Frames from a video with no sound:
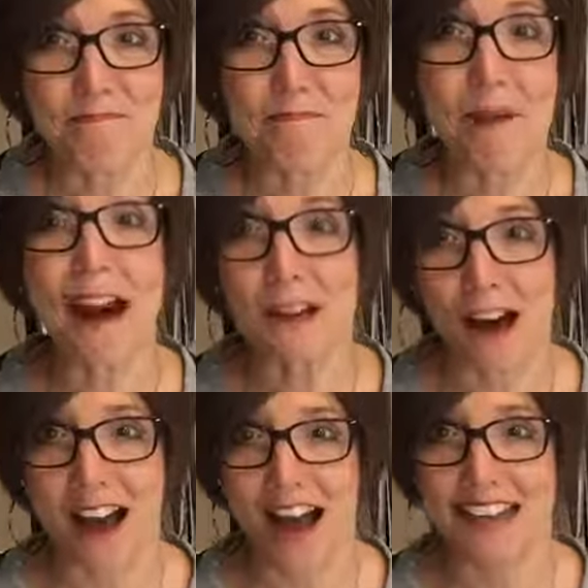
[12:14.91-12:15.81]
but
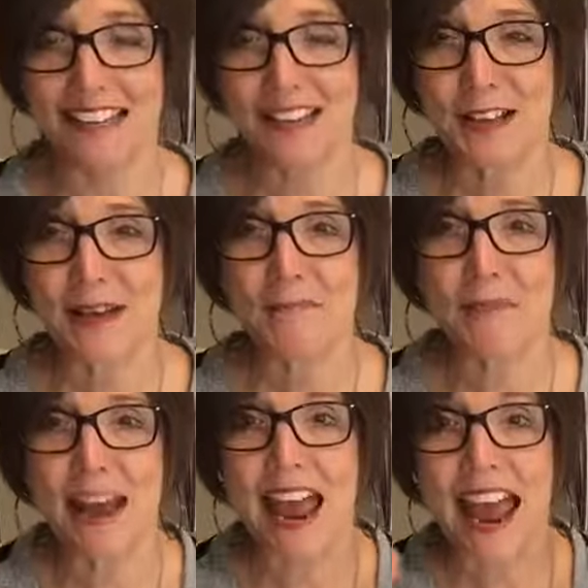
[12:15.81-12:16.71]
God,
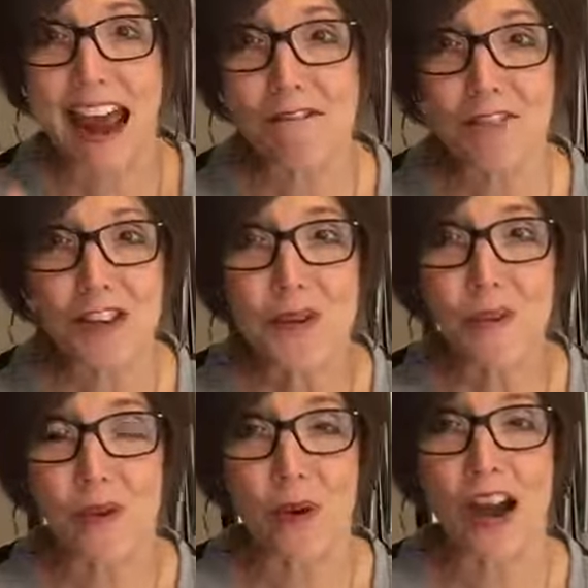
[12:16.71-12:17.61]
but
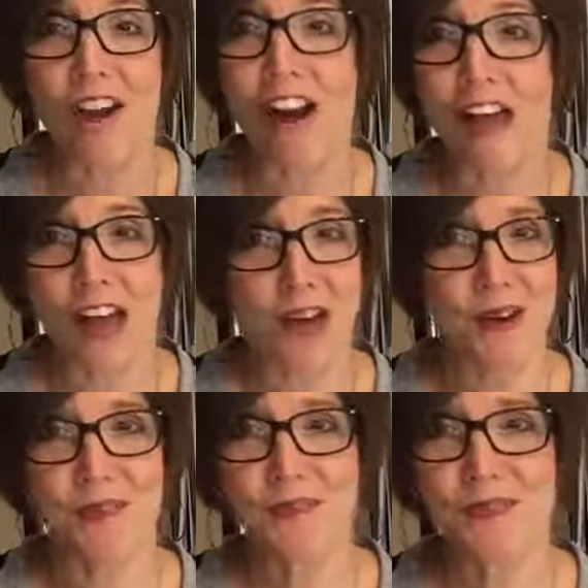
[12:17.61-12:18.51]
everywhere I
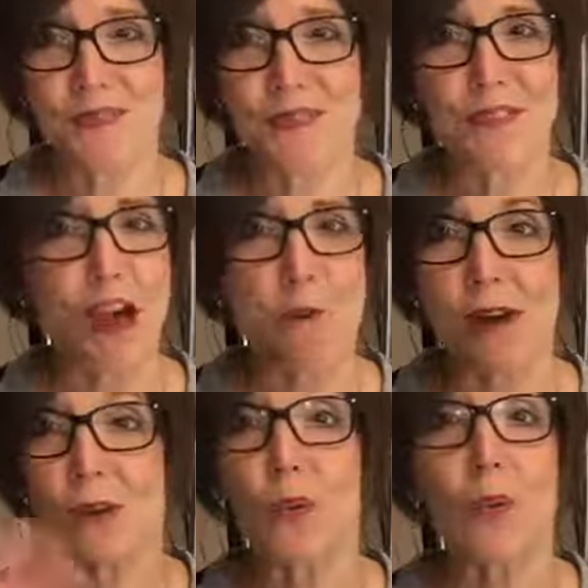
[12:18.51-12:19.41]
go, no
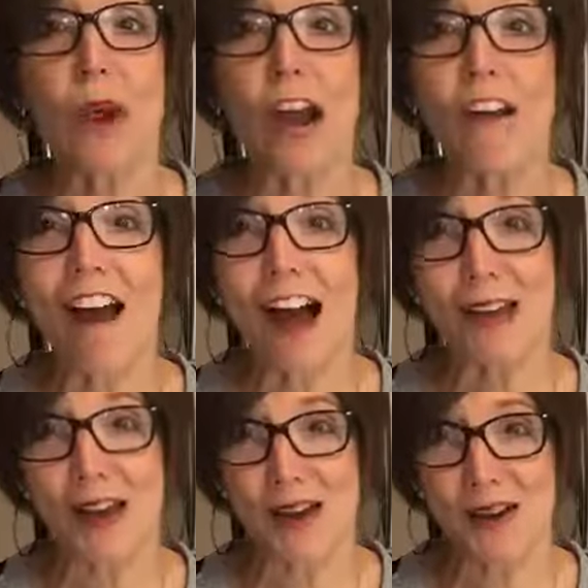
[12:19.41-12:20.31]
matter where I
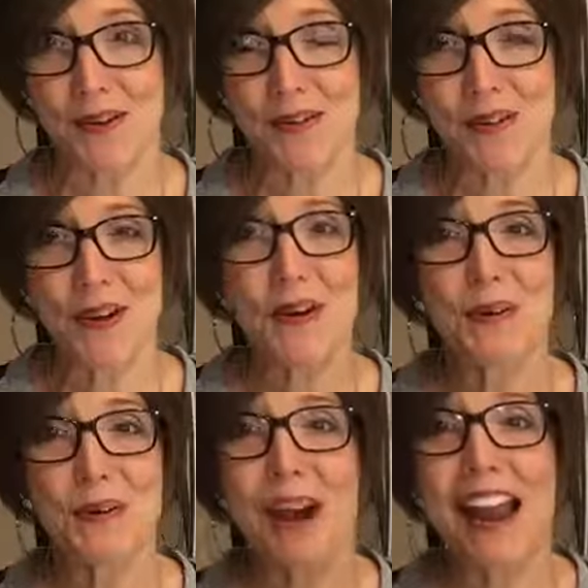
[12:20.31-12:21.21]
go,
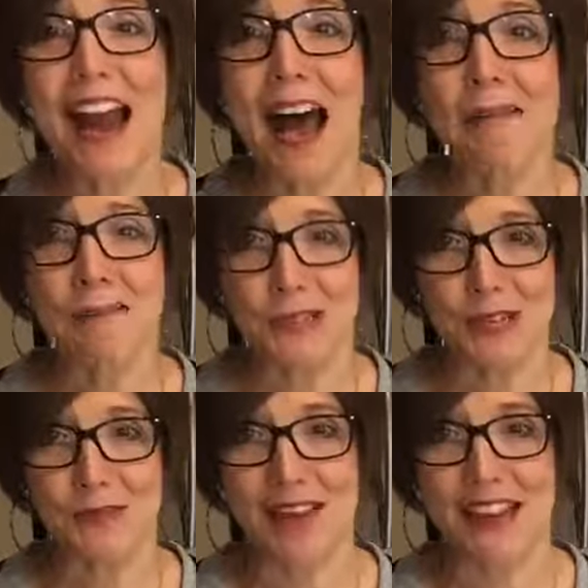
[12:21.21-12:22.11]
what I'm
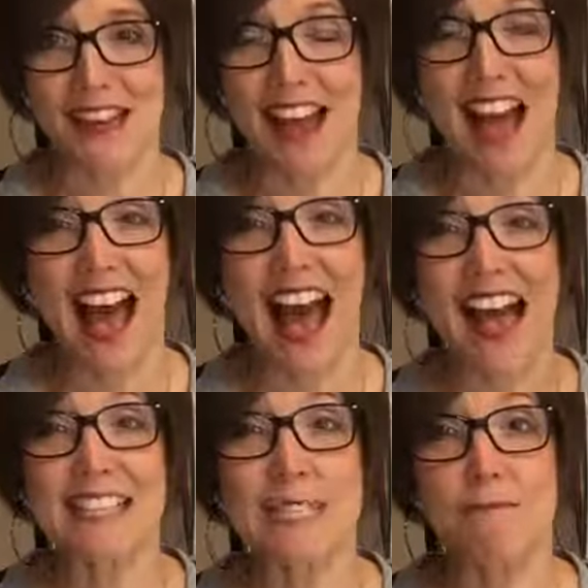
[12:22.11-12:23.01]
doing,
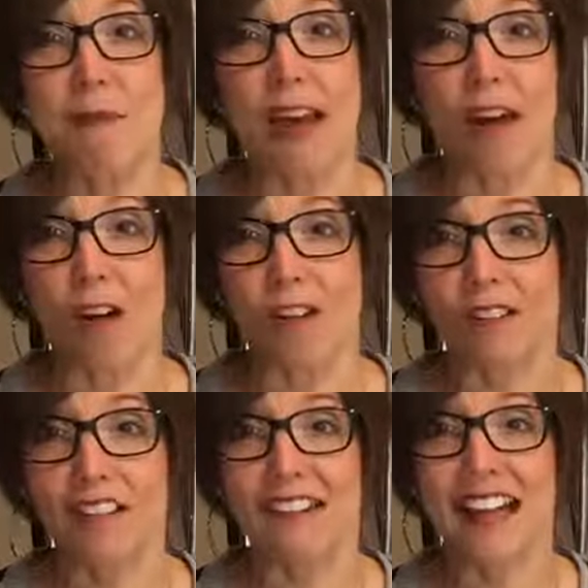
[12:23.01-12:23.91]
I
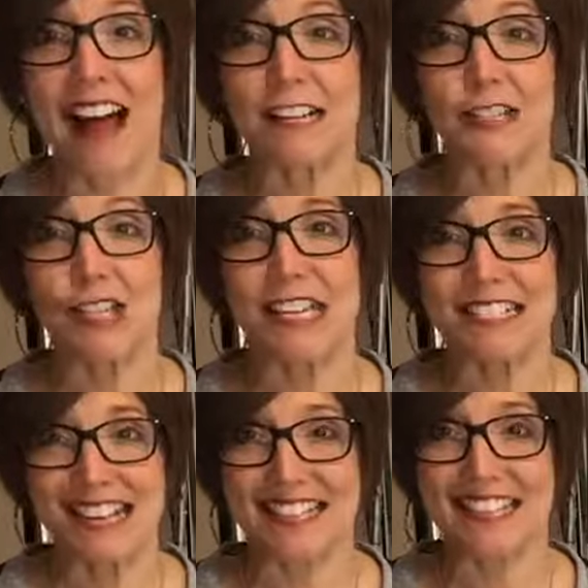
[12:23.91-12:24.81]
smell like
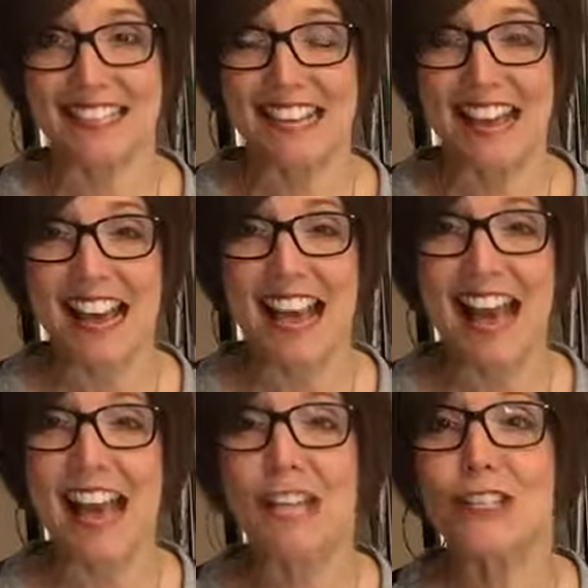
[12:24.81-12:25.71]
Jesus.
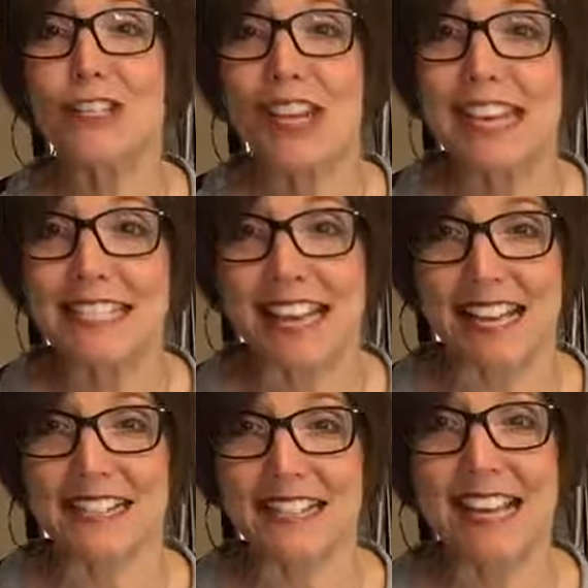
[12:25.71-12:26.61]
And
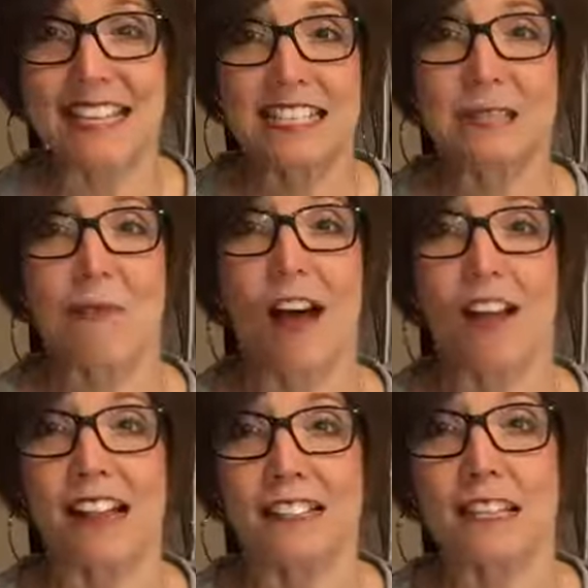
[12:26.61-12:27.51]
Jesus'
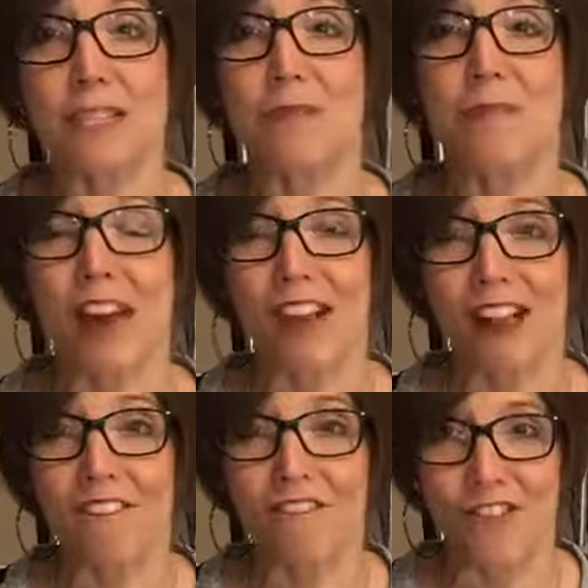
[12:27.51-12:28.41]
smell is a smell
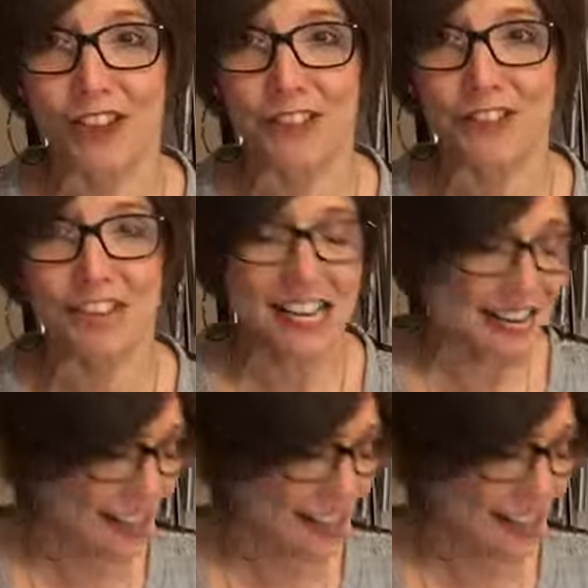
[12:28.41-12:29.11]
of victory.